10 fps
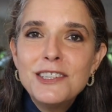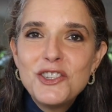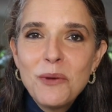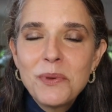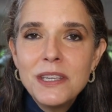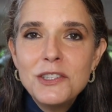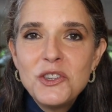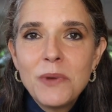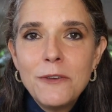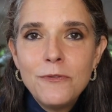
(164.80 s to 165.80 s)
and jump
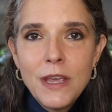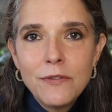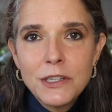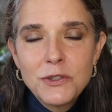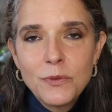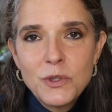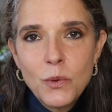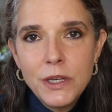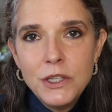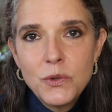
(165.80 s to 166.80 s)
into my favorites from
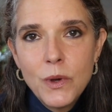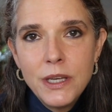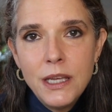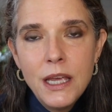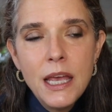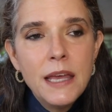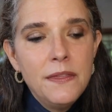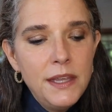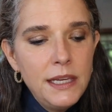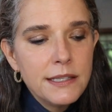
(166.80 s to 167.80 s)
2020.
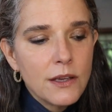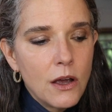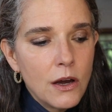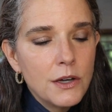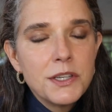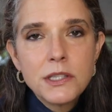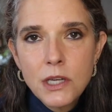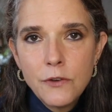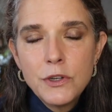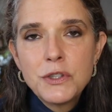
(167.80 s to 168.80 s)
These are
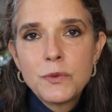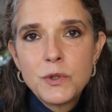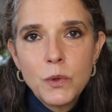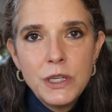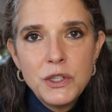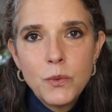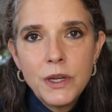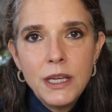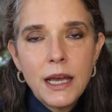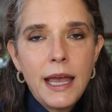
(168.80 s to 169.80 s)
discoveries from
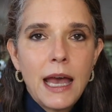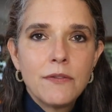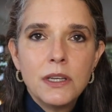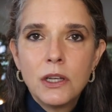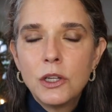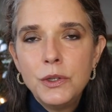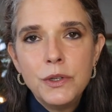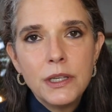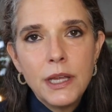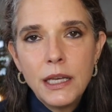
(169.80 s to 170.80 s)
2020. I haven't
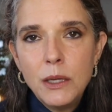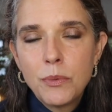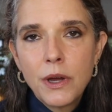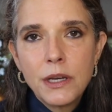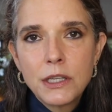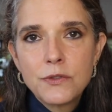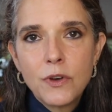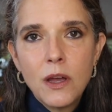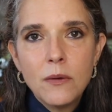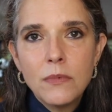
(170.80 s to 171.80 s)
included any products
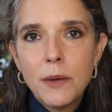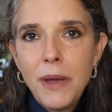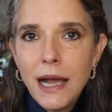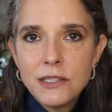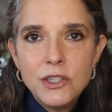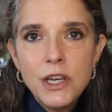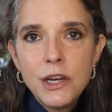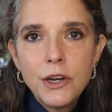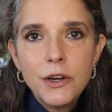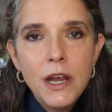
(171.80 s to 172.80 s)
from a past
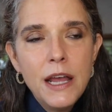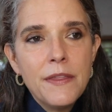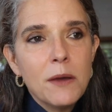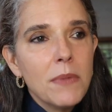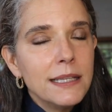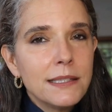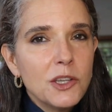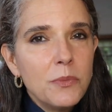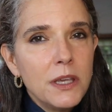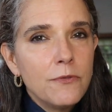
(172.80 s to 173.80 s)
year that might
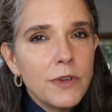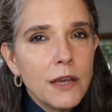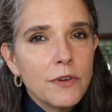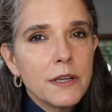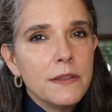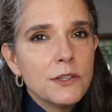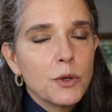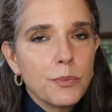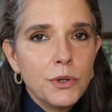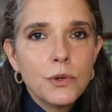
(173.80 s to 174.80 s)
still be a favorite. These
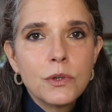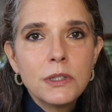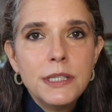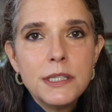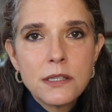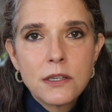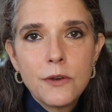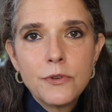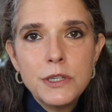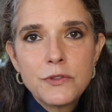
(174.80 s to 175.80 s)
are purely
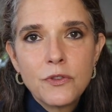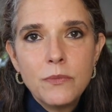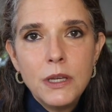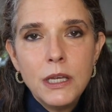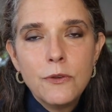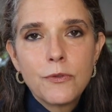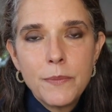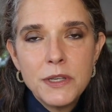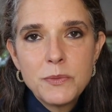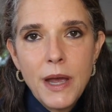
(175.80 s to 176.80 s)
discoveries for me
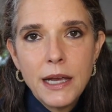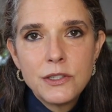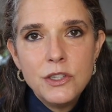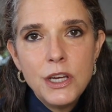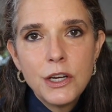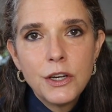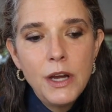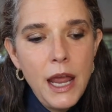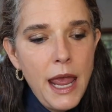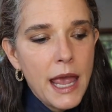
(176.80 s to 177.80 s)
from this past year.
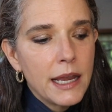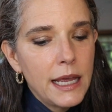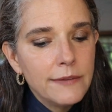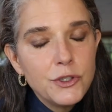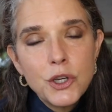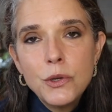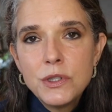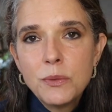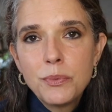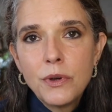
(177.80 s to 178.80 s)
And I have
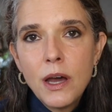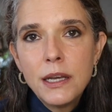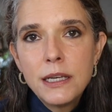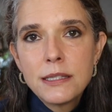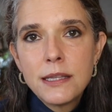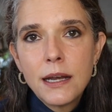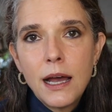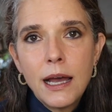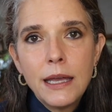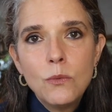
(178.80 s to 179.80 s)
chosen products that
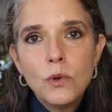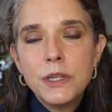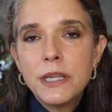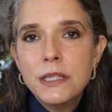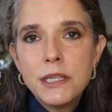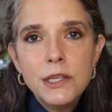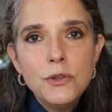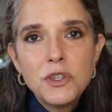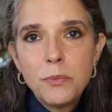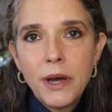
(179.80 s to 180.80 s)
I would
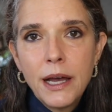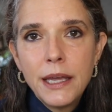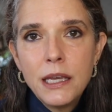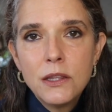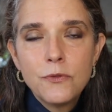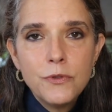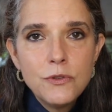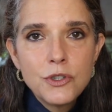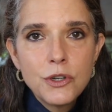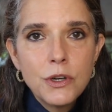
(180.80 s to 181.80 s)
continue to buy in the
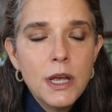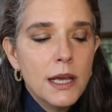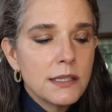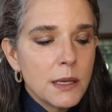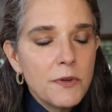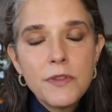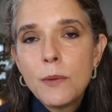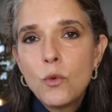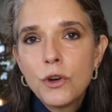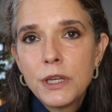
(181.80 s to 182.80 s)
future. Some of
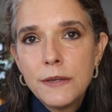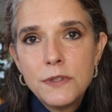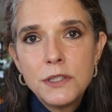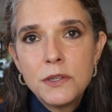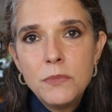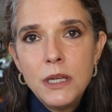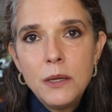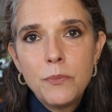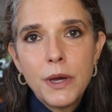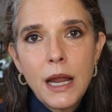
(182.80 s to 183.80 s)
them gifted to
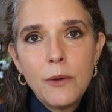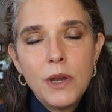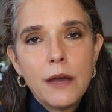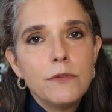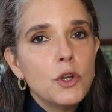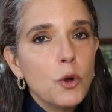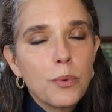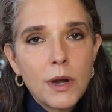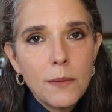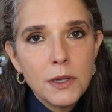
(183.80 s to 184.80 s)
me, but I would have no
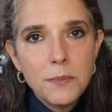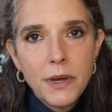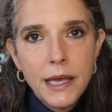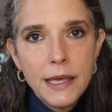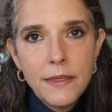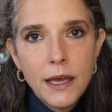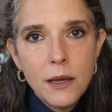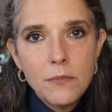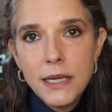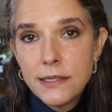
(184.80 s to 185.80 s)
problem buying them
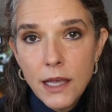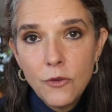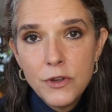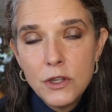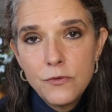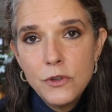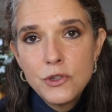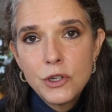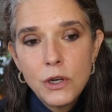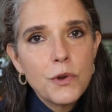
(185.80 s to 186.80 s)
them myself in the
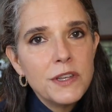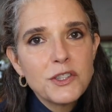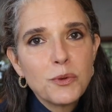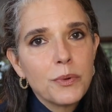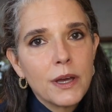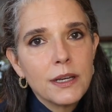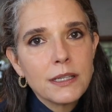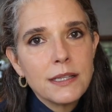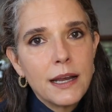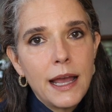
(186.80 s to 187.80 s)
future, or these are
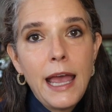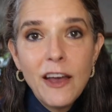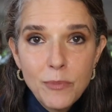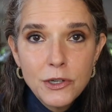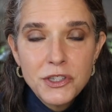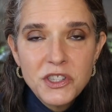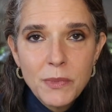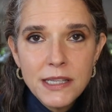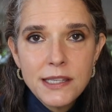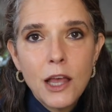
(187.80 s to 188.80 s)
products that I have purchased
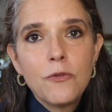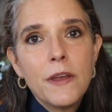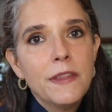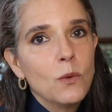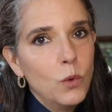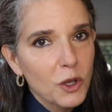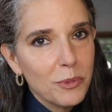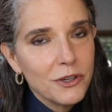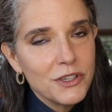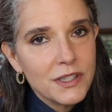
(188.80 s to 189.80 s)
myself and then will
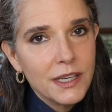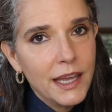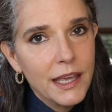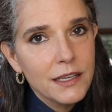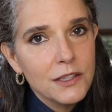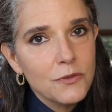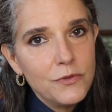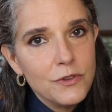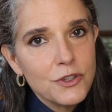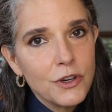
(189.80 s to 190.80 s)
purchase again in the
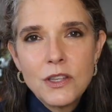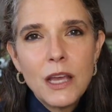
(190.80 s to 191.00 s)
future.